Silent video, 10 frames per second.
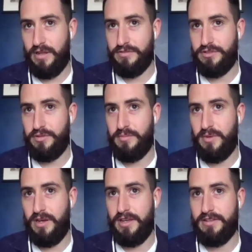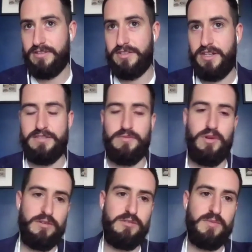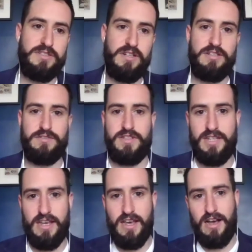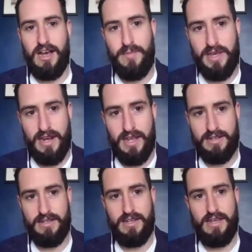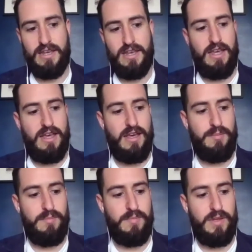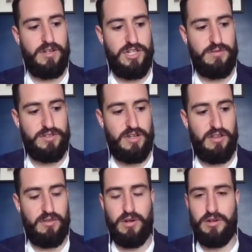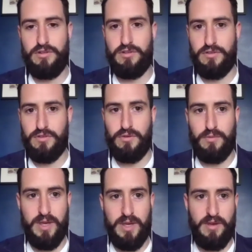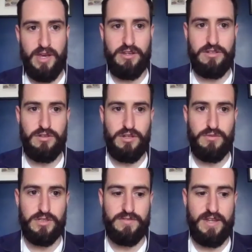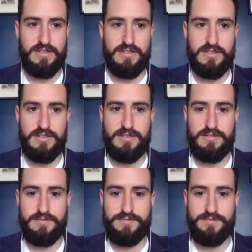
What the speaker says: was doing my studies. And while I was doing my studies, obviously I met Yolandi, and she was kind of the one who thought maybe I could do the Awards of Excellence.